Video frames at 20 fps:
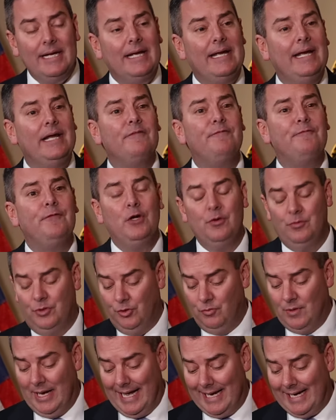If you
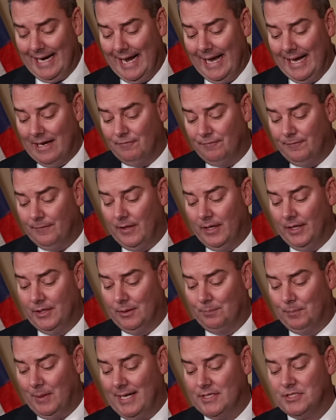do not have a
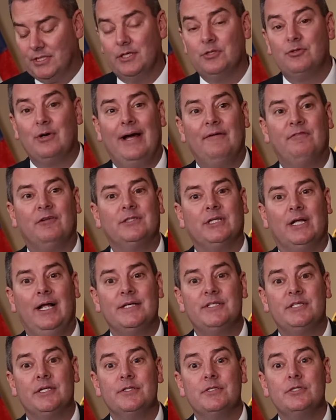Nebraska driver's
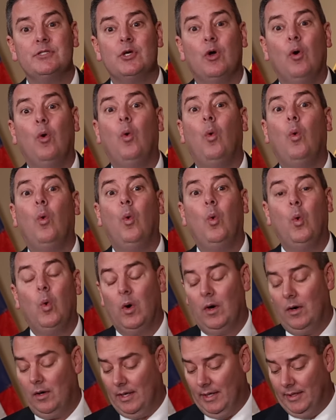license
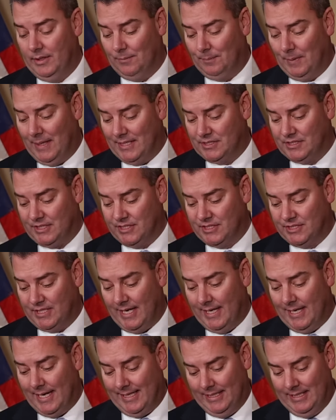or a Nebraska
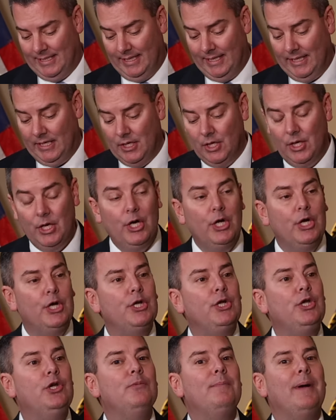state ID,
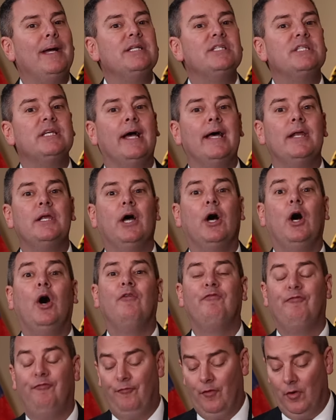you may send
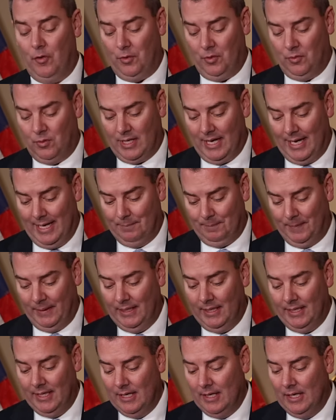a
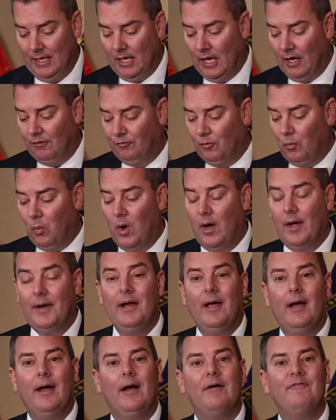photocopy of
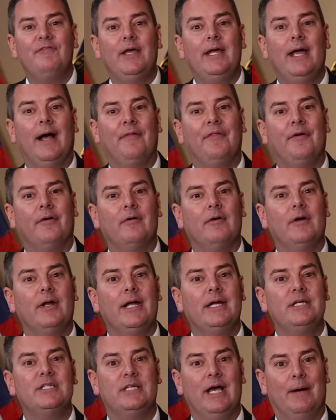one of the other
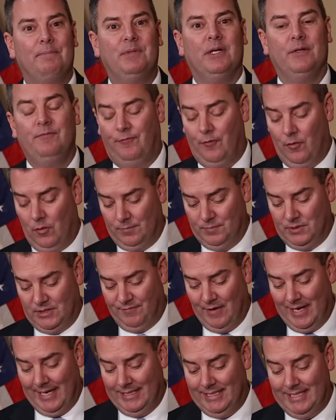accepted forms
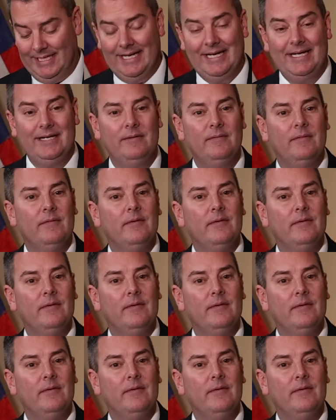of ID.